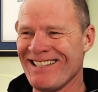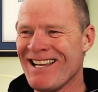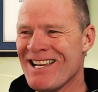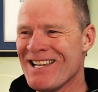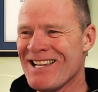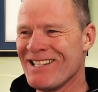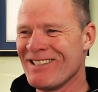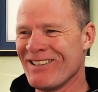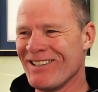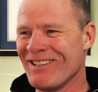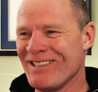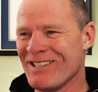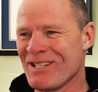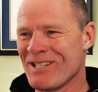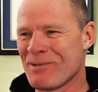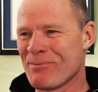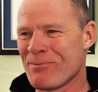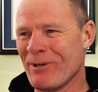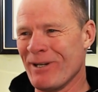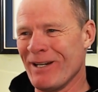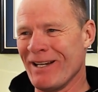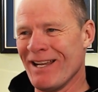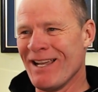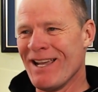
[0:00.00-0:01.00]
During the
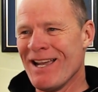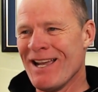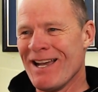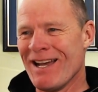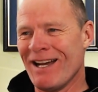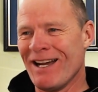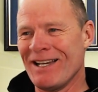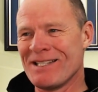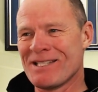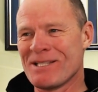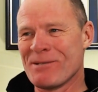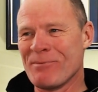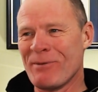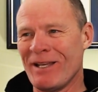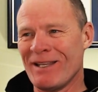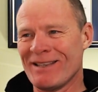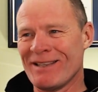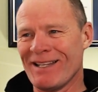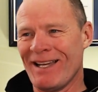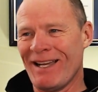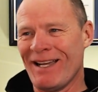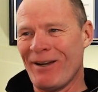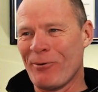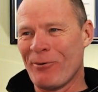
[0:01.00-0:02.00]
spring. Hi,
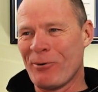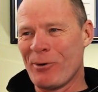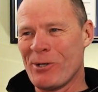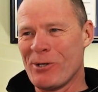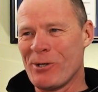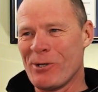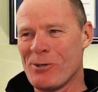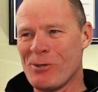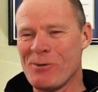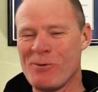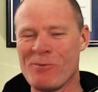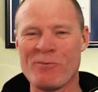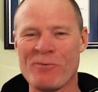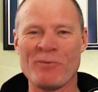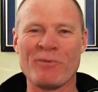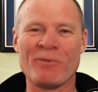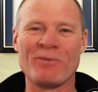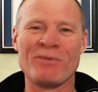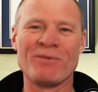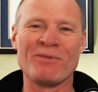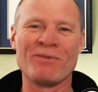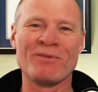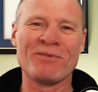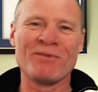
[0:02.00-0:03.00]
Samantha, how are you?
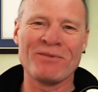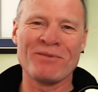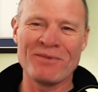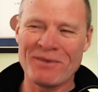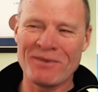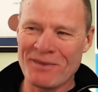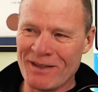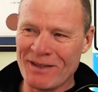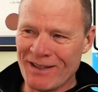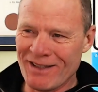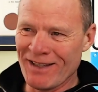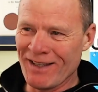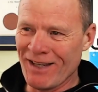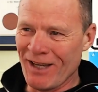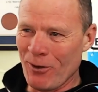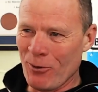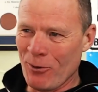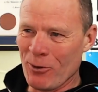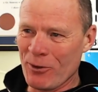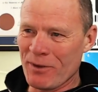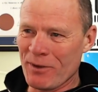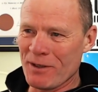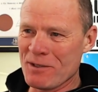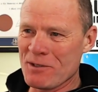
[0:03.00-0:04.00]
How
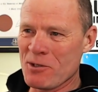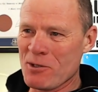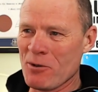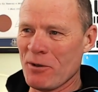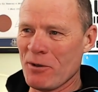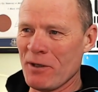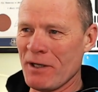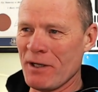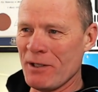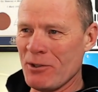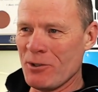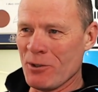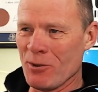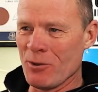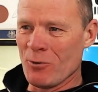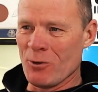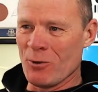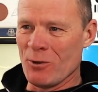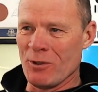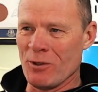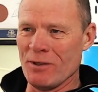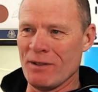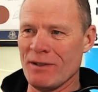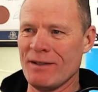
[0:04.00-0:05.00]
are things going in your
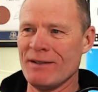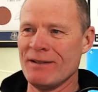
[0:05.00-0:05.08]
world?